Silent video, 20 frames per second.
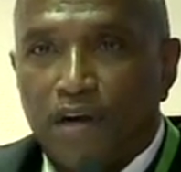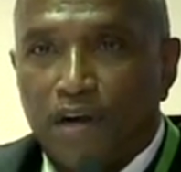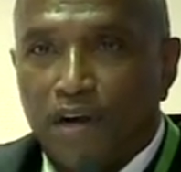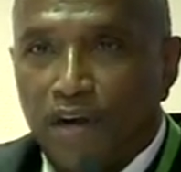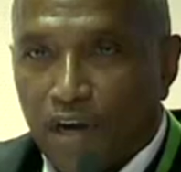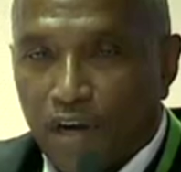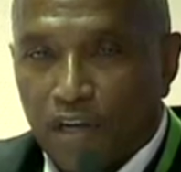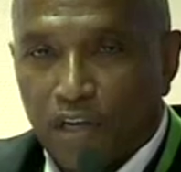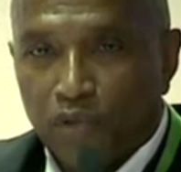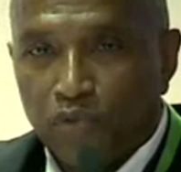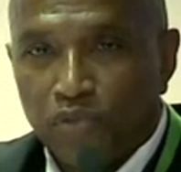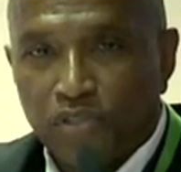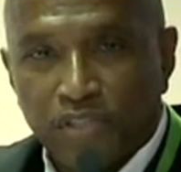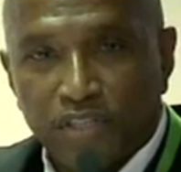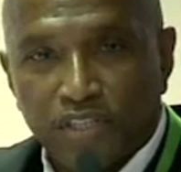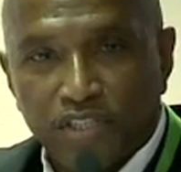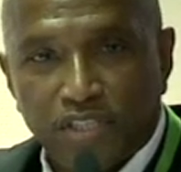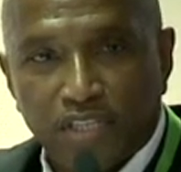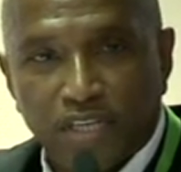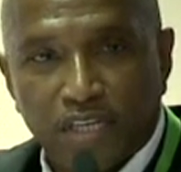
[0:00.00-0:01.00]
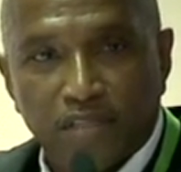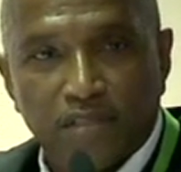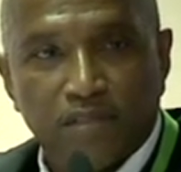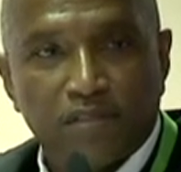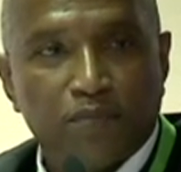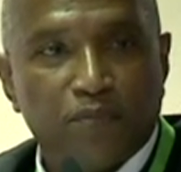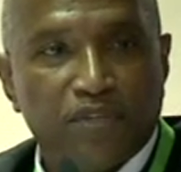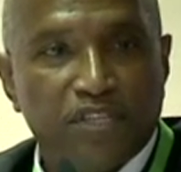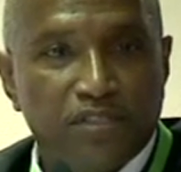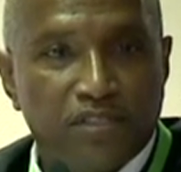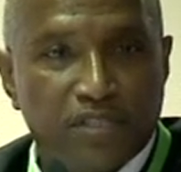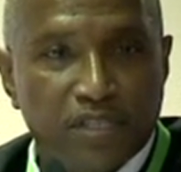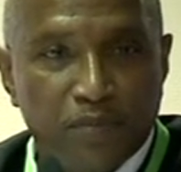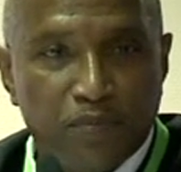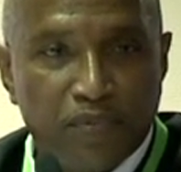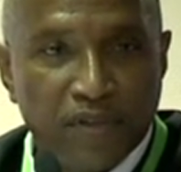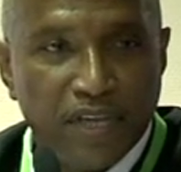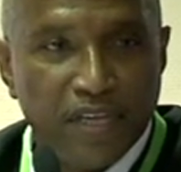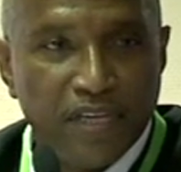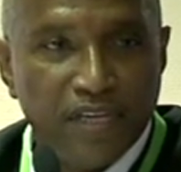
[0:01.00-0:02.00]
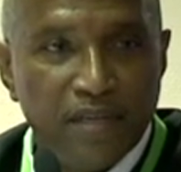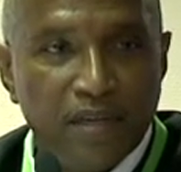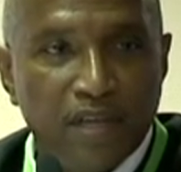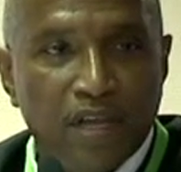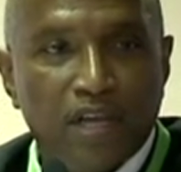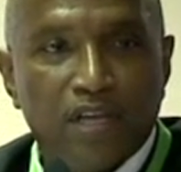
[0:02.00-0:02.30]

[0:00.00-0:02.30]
hallucinogens, PCP,